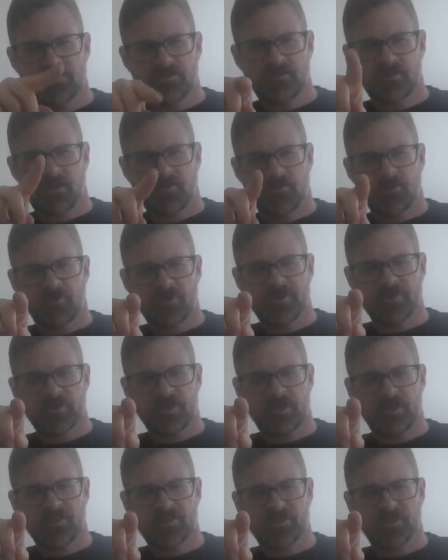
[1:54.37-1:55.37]
0 operational
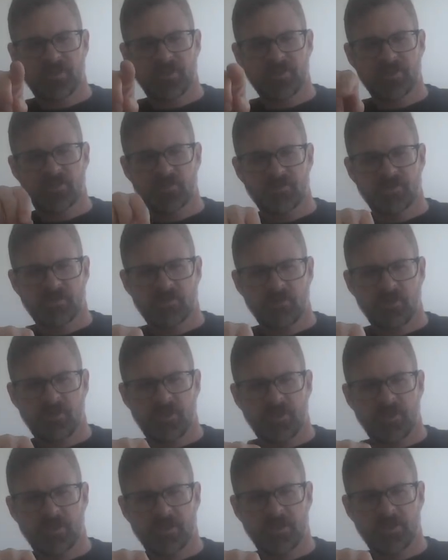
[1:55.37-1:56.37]
line settings, 0
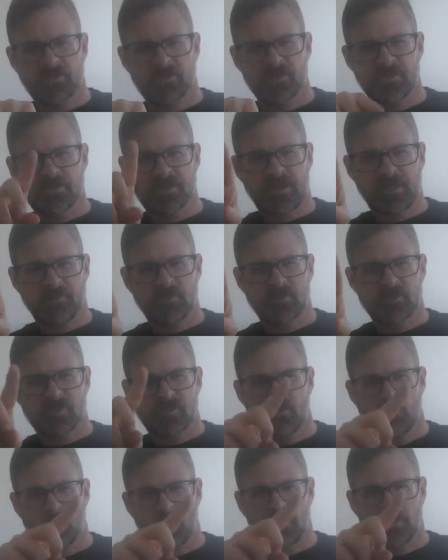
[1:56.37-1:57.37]
line conditions, high
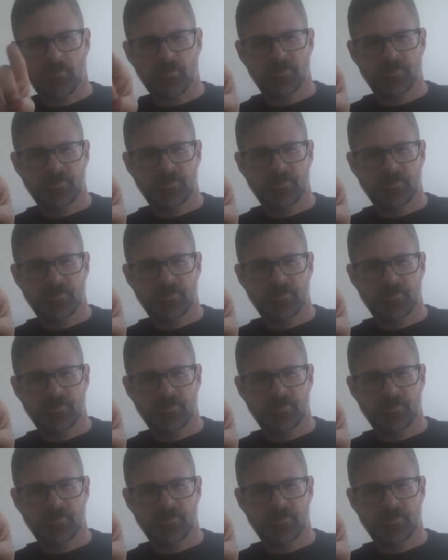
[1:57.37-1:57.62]
position of 1,